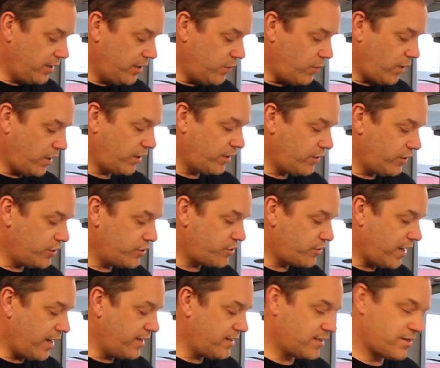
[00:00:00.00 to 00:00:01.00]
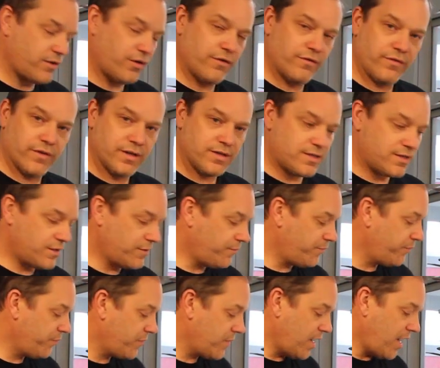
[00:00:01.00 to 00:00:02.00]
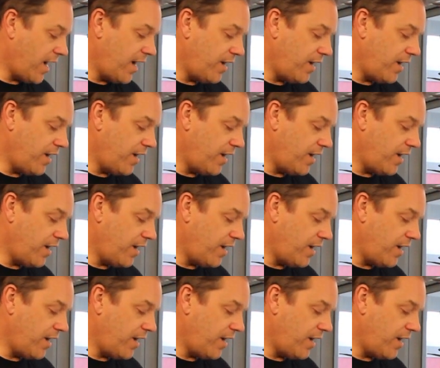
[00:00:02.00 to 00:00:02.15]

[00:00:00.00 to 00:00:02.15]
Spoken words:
You want a good dry surface.